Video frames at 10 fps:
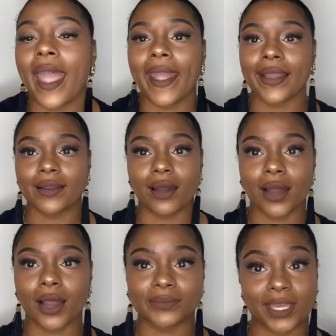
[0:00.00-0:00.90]

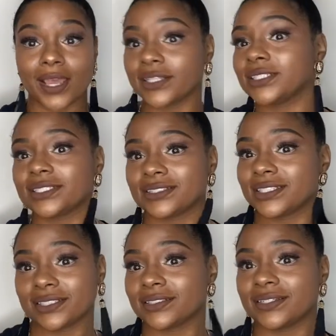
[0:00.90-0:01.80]
And yeah, this is
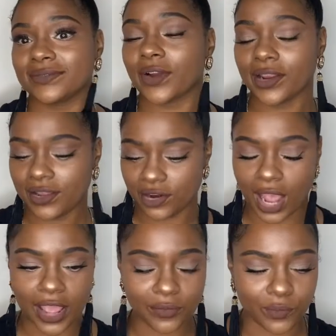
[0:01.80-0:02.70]
it right here.
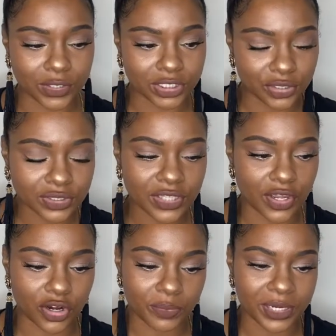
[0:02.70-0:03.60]
I was using
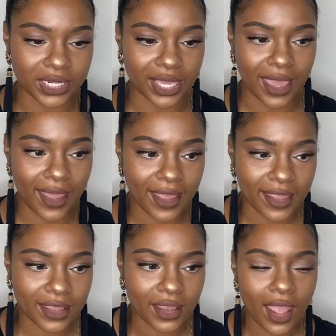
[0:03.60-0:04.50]
the Urban
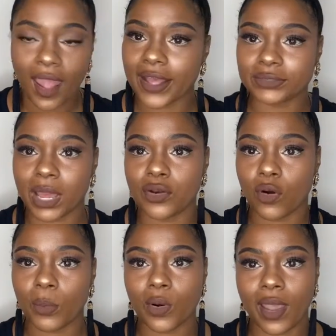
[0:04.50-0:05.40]
Decay as my
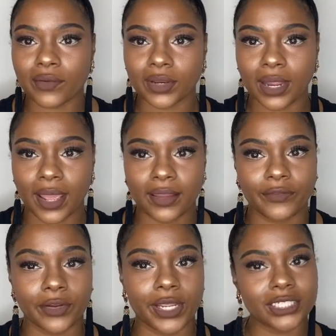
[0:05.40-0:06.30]
normal everyday
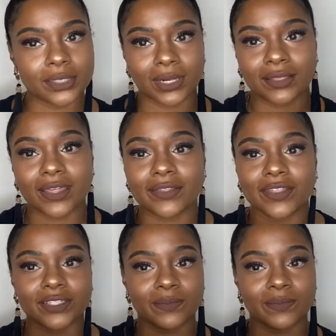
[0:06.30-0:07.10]
foundation, but I think this